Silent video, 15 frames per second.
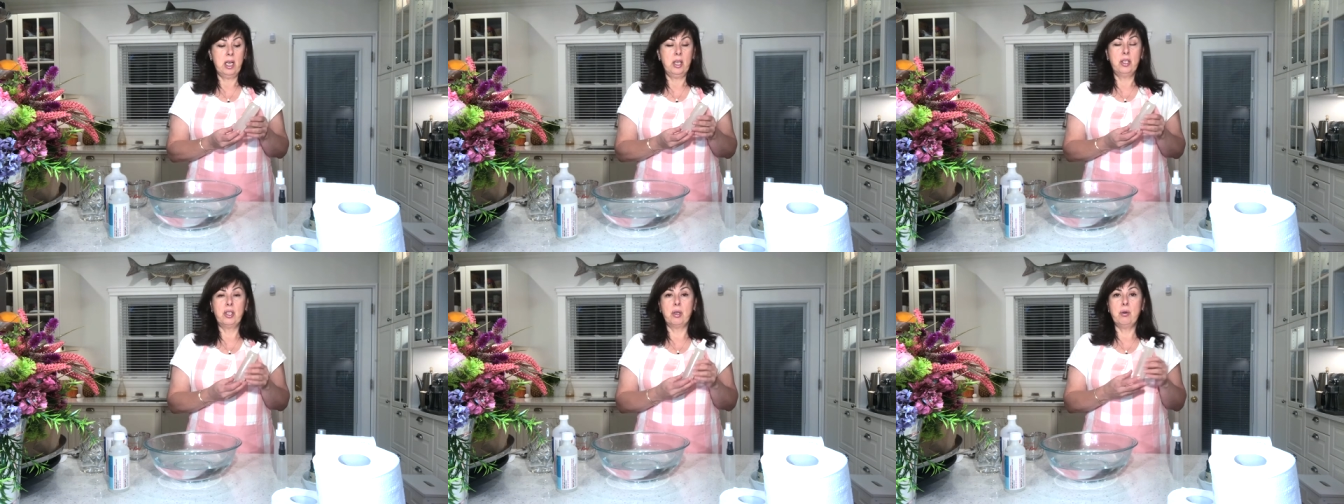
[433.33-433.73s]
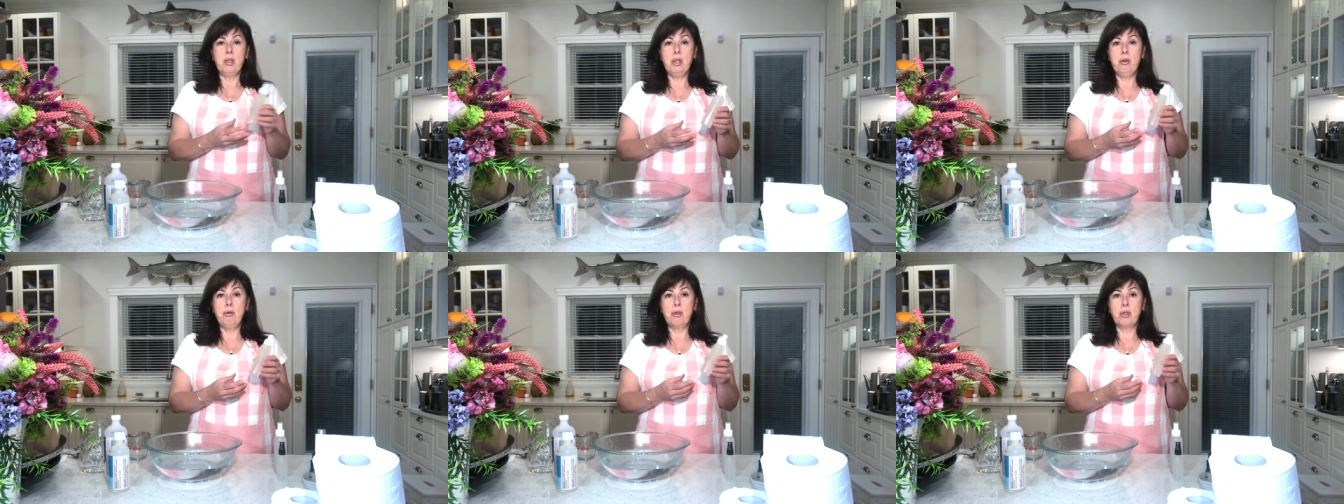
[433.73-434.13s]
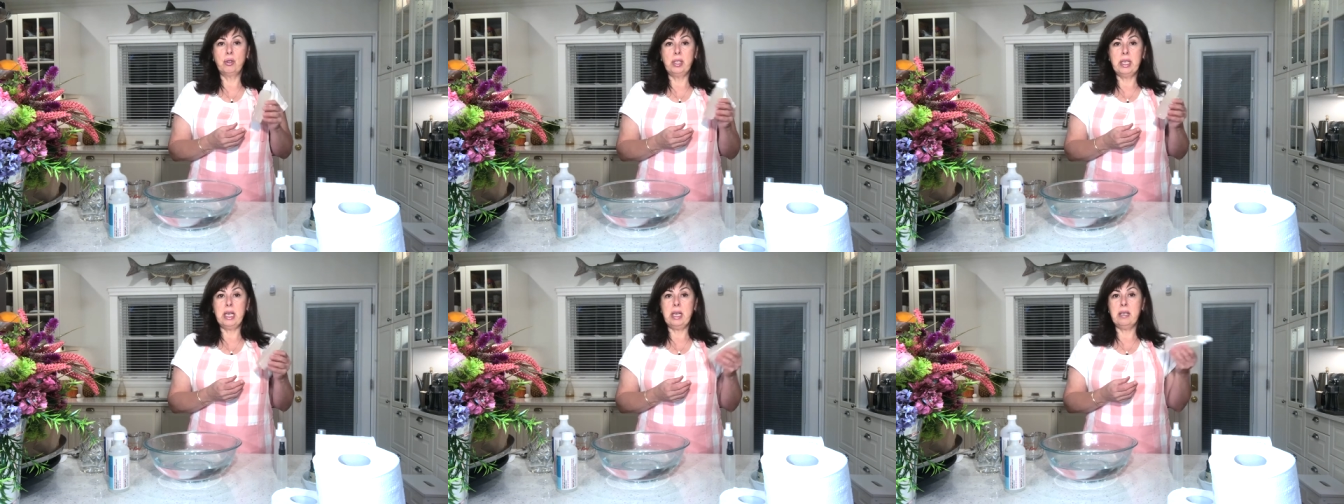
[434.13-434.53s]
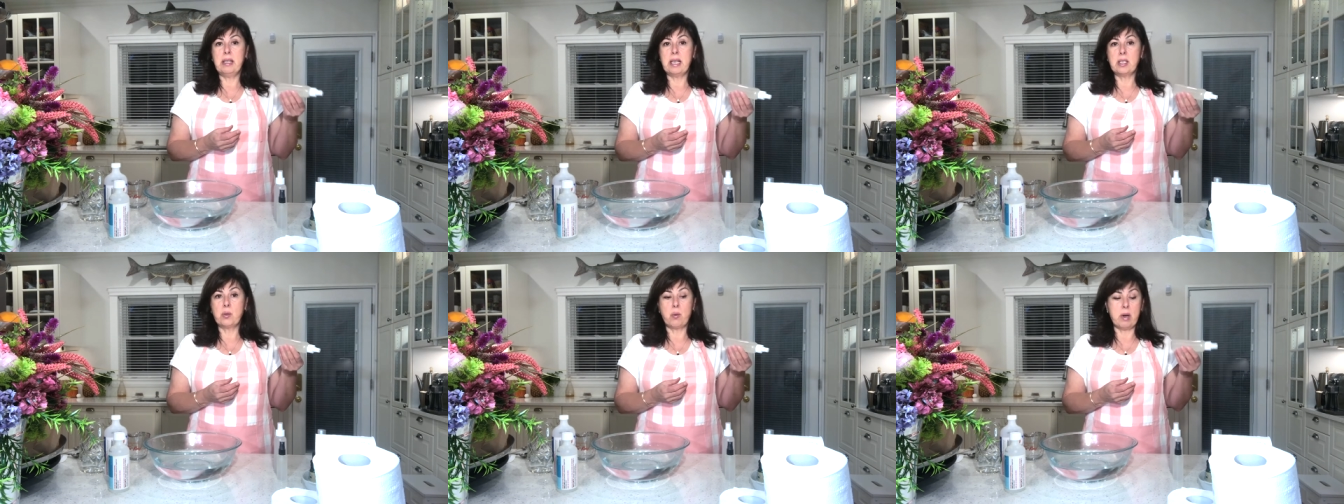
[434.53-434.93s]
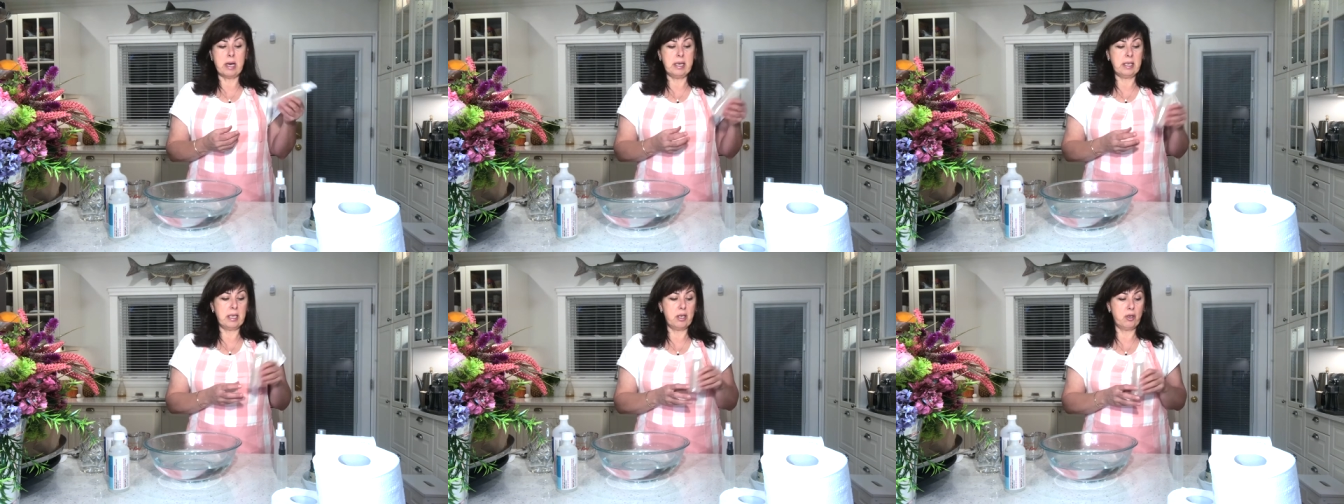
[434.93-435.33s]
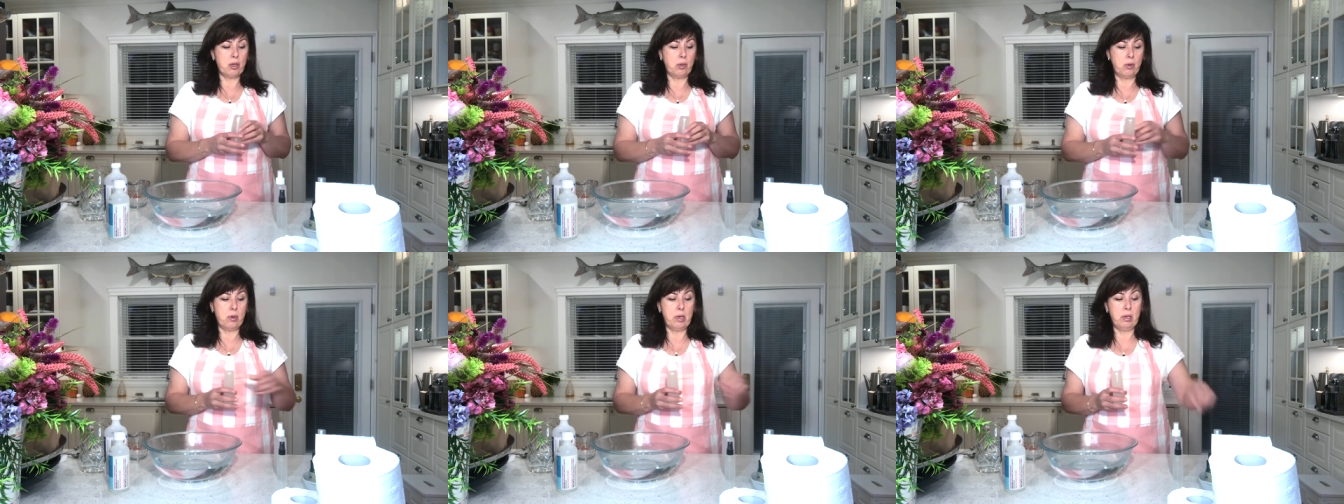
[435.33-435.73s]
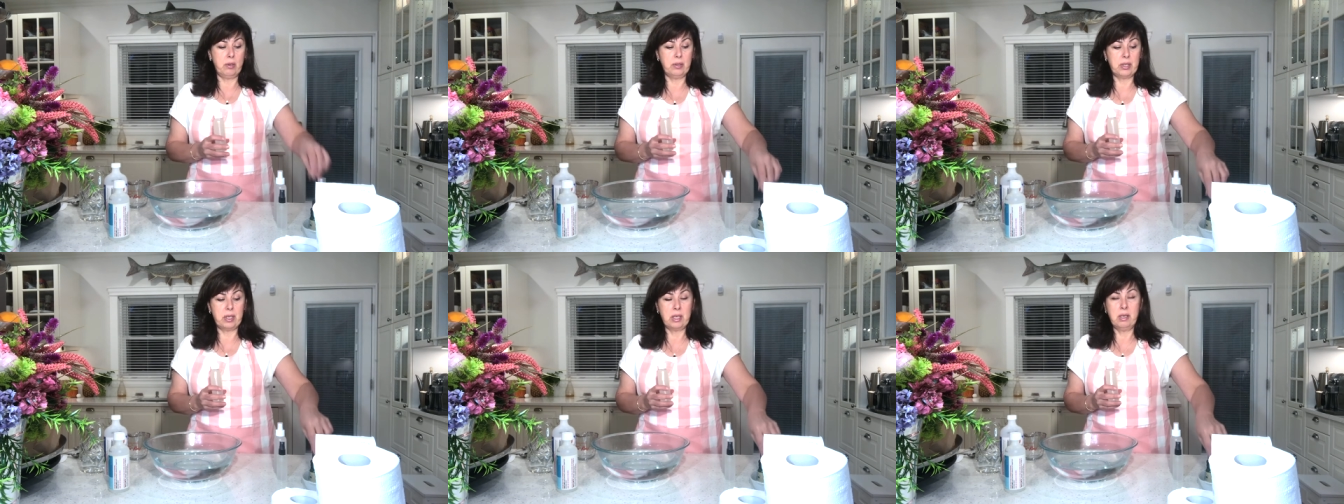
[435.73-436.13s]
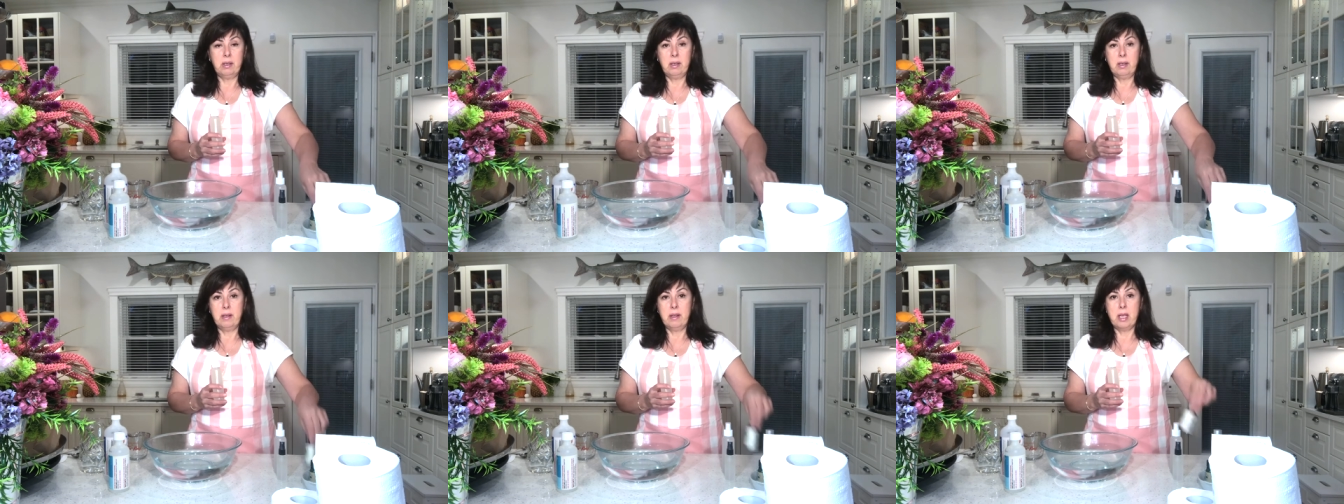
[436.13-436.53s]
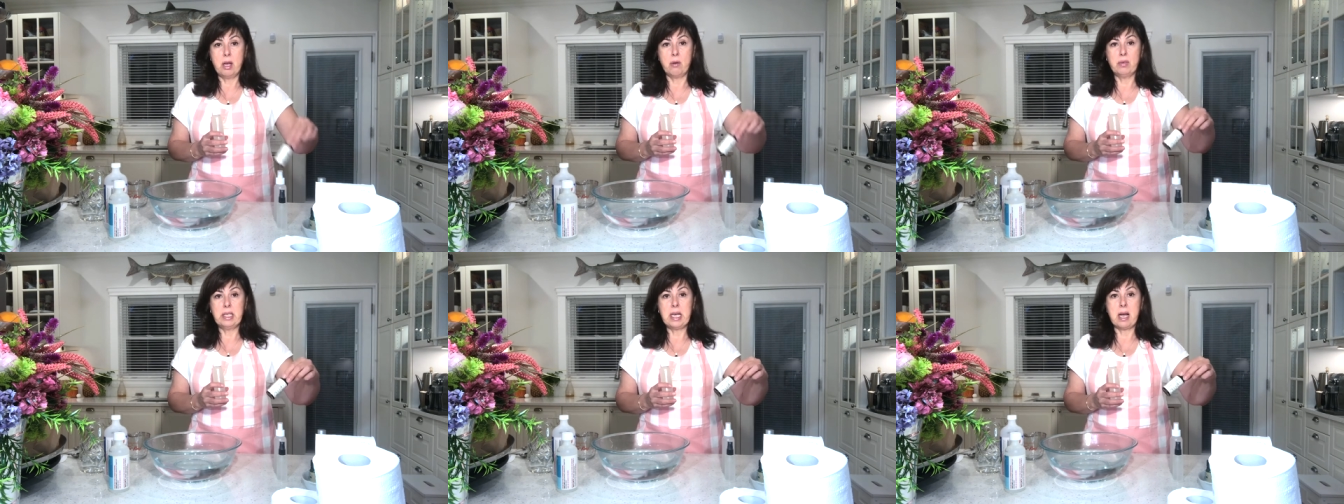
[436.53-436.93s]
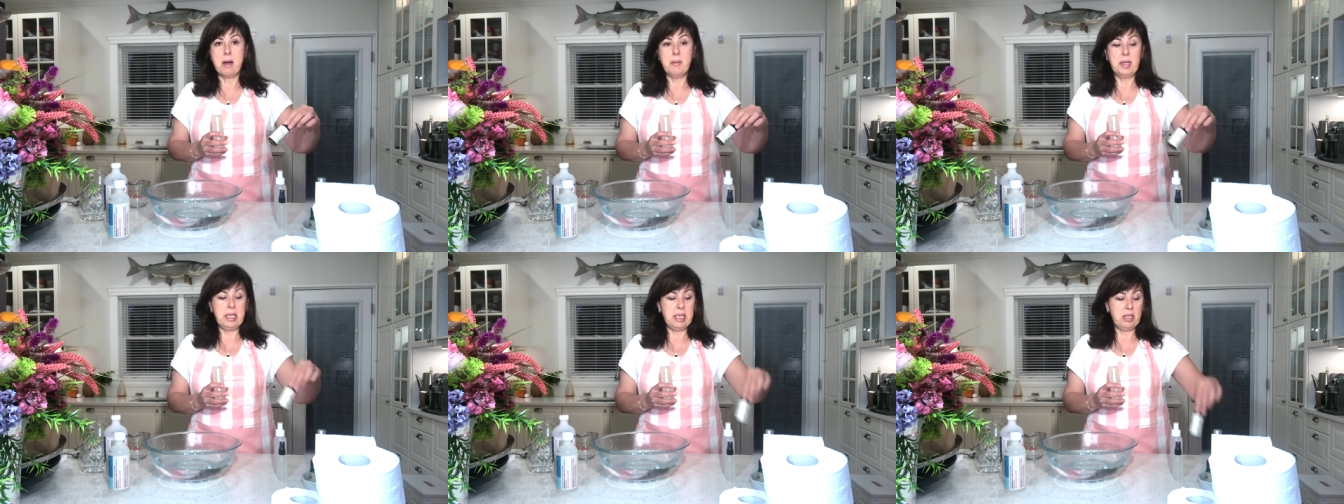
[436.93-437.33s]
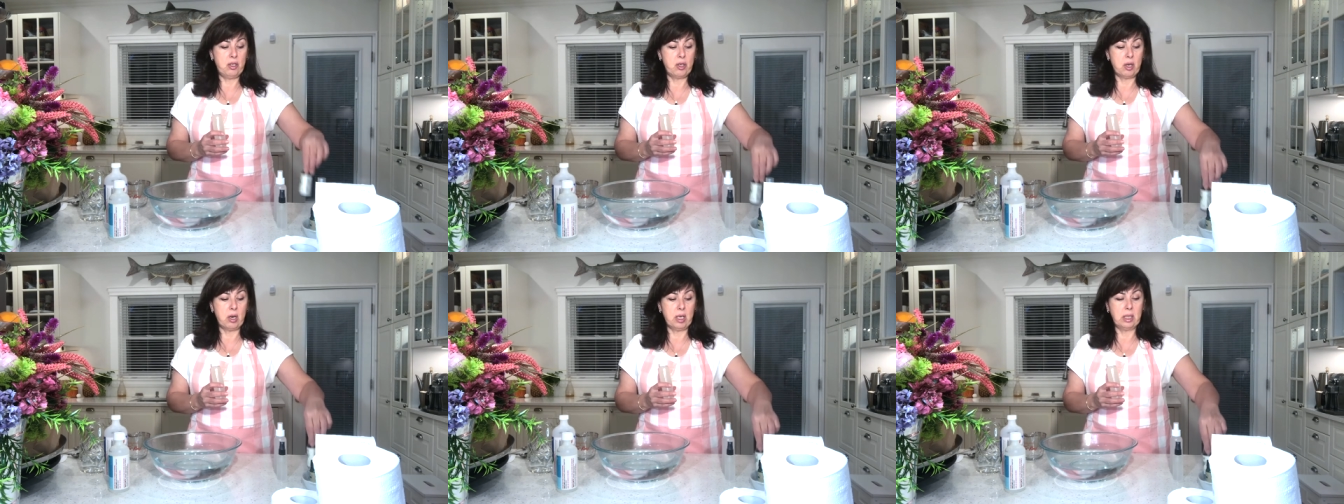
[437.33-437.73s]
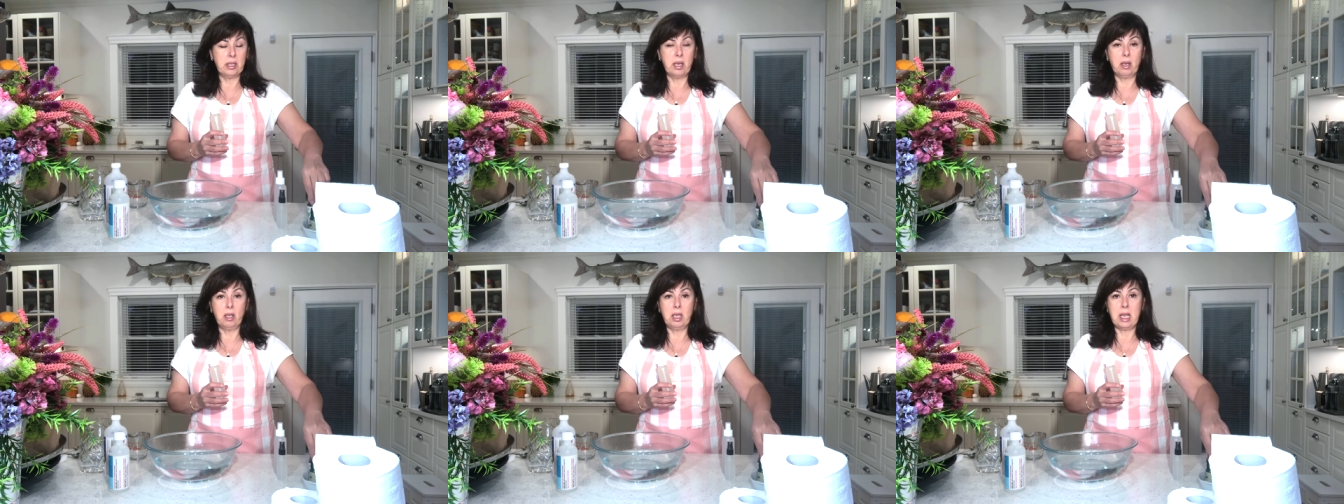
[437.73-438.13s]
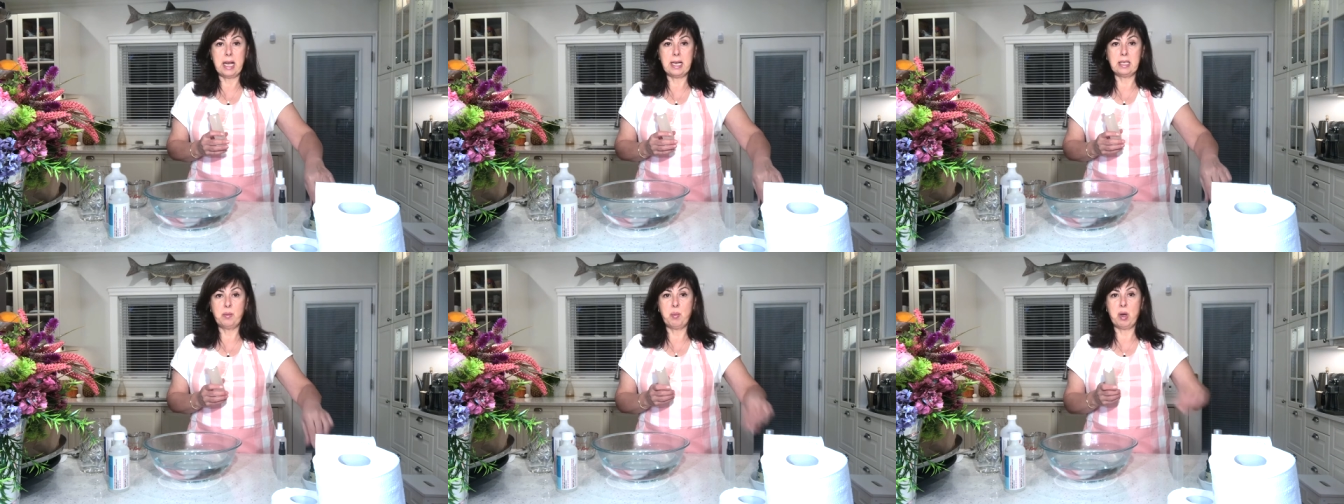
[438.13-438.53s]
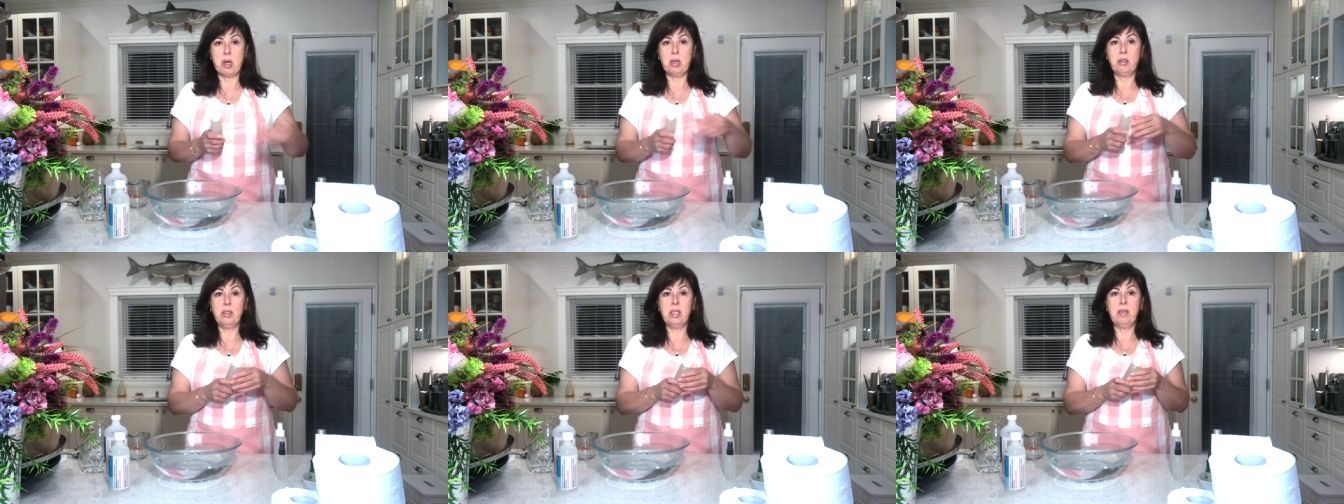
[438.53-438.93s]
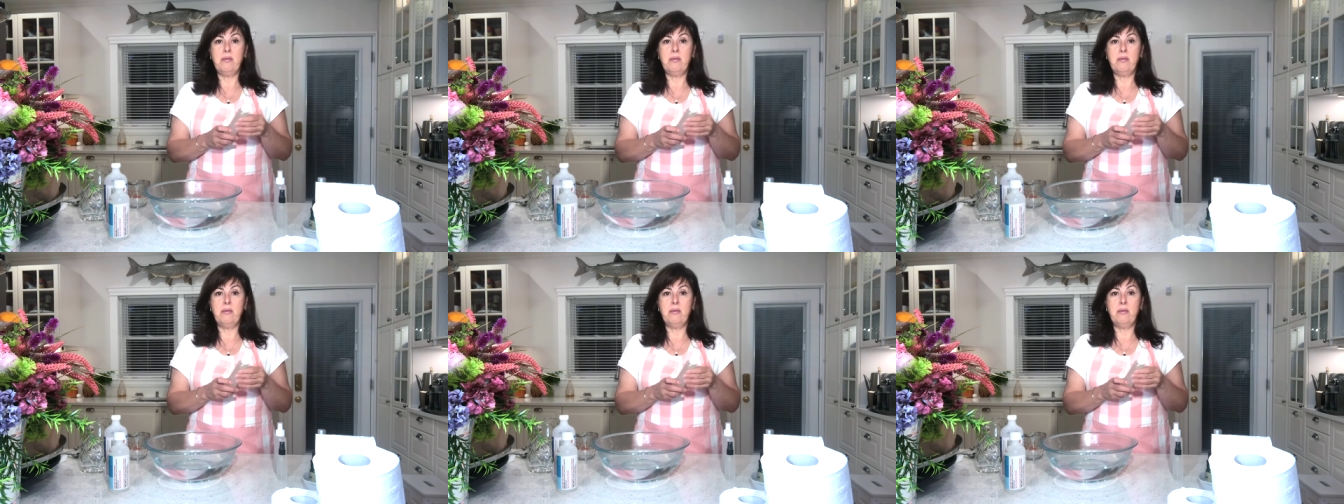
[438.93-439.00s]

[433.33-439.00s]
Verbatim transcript: So usually that's why essential oils, they always come in these dark little glass bottles.